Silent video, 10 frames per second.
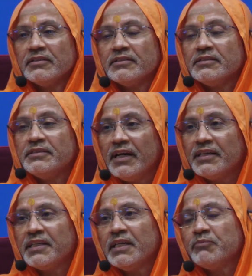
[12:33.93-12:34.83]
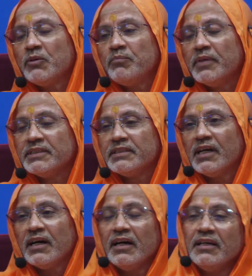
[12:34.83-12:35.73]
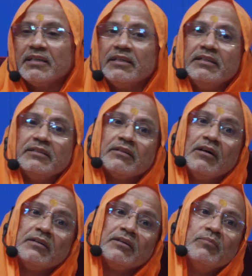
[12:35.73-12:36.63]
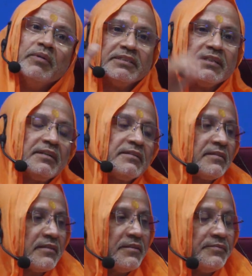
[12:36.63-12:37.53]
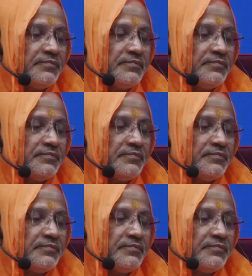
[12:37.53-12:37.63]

that type of mantra is called Rig mantras.